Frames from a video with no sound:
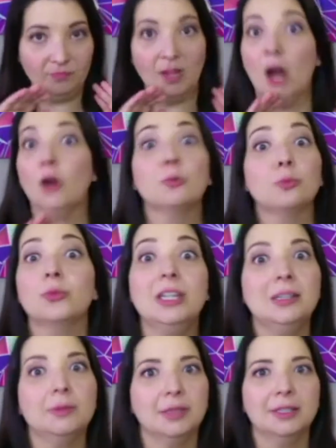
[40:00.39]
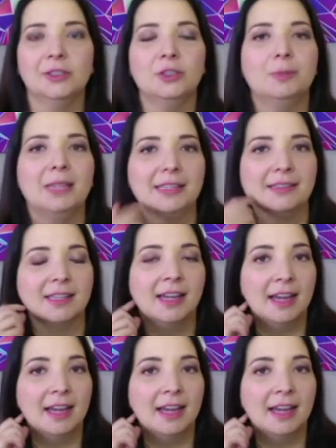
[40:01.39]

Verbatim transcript: are real, real newbies,